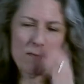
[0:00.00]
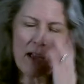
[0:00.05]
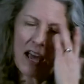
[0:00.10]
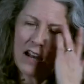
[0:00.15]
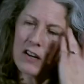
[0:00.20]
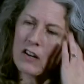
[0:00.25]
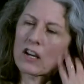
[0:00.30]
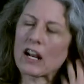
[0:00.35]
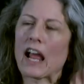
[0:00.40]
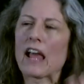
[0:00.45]

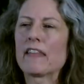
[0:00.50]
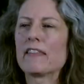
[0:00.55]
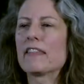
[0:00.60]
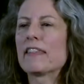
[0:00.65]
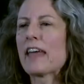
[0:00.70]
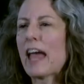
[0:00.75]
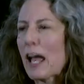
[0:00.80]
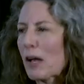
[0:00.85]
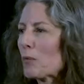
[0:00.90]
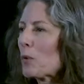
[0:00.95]
matter, and
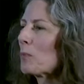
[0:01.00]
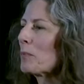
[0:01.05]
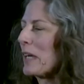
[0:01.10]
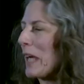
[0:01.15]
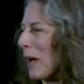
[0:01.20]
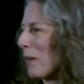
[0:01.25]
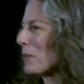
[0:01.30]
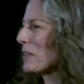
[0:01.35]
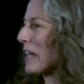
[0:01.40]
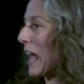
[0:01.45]
they will be
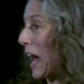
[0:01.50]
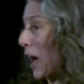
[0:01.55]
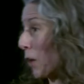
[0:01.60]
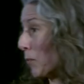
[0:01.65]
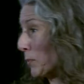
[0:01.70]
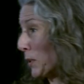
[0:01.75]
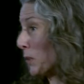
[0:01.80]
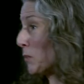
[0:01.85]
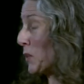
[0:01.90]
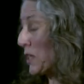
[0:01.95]
able to
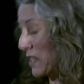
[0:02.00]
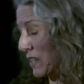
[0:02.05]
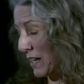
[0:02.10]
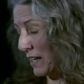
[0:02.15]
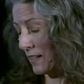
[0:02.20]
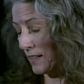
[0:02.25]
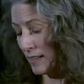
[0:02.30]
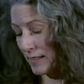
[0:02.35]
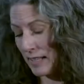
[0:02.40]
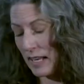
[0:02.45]
help you with
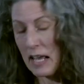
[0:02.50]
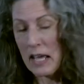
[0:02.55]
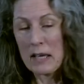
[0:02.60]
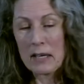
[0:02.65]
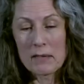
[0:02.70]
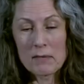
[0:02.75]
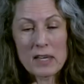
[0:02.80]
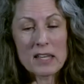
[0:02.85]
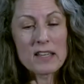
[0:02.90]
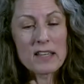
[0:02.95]
this.
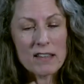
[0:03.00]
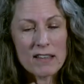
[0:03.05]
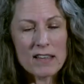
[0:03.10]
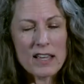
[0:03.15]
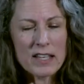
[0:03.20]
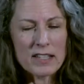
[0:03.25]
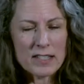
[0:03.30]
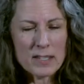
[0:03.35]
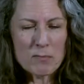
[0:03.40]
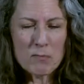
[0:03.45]

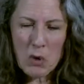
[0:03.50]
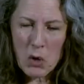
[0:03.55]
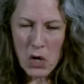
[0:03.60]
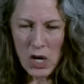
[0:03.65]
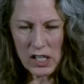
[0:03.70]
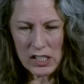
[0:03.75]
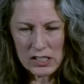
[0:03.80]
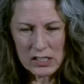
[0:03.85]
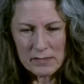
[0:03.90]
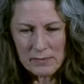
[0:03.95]
It's
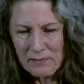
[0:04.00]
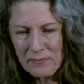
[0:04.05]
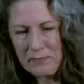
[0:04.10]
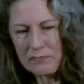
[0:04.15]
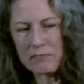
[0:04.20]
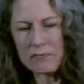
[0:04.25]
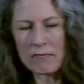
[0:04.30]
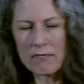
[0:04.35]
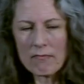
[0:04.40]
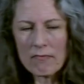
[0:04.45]
important.
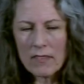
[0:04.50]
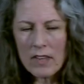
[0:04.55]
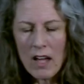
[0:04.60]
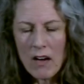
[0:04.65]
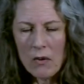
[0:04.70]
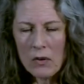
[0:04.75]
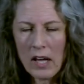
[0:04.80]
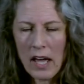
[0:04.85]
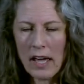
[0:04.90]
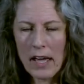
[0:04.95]

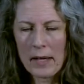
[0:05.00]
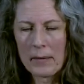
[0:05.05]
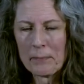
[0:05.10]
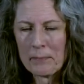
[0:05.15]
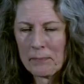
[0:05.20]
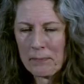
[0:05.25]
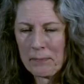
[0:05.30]
Okay.